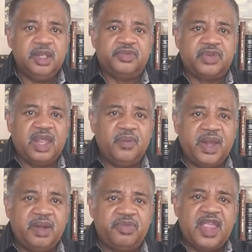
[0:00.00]
You see,
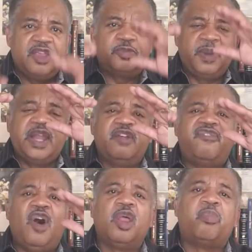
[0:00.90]
when things begin
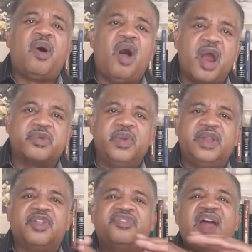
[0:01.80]
to fall apart,
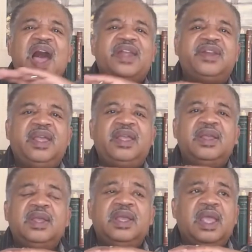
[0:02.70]
when
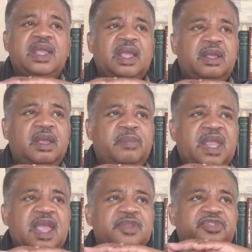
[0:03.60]
society
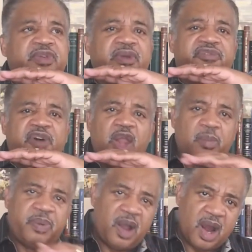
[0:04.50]
it begins to
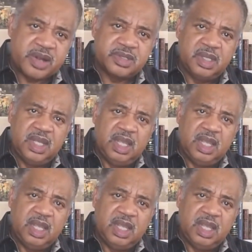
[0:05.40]
fall apart,